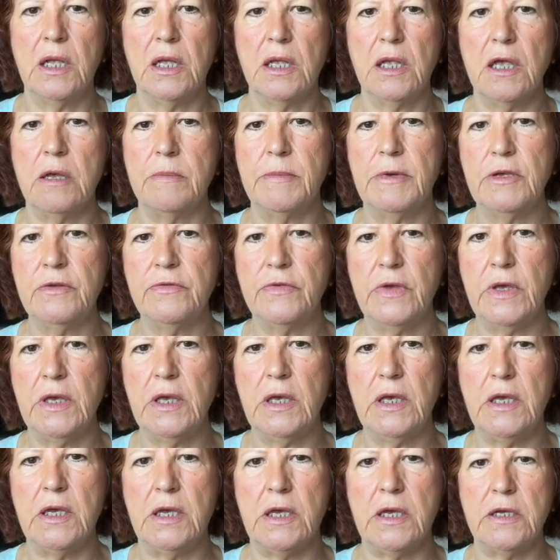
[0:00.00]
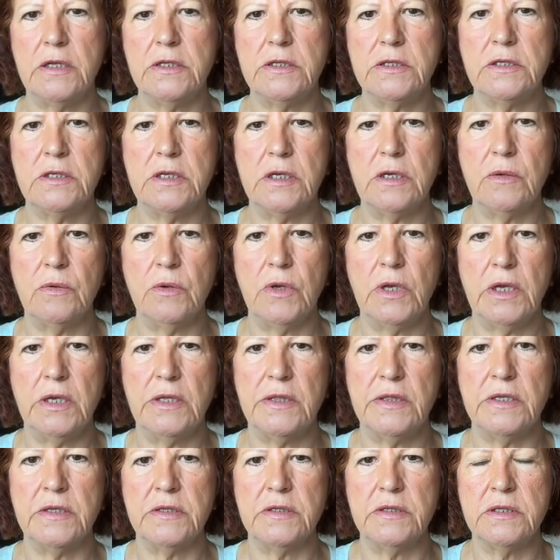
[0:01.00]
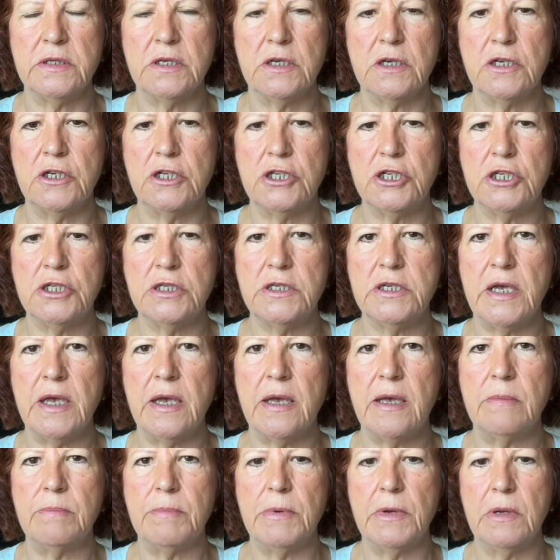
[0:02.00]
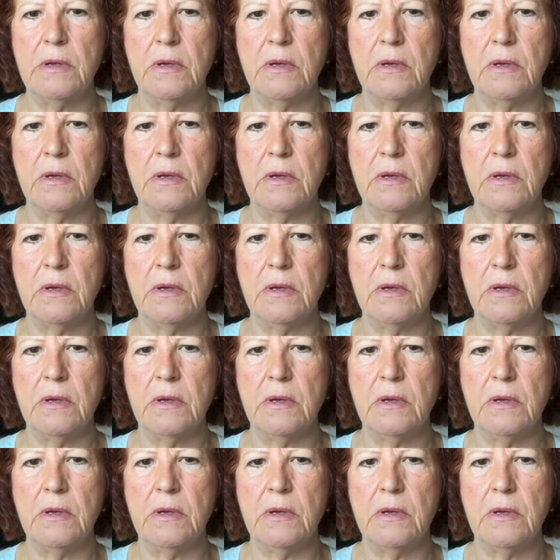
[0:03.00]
come over here to hit the search tab,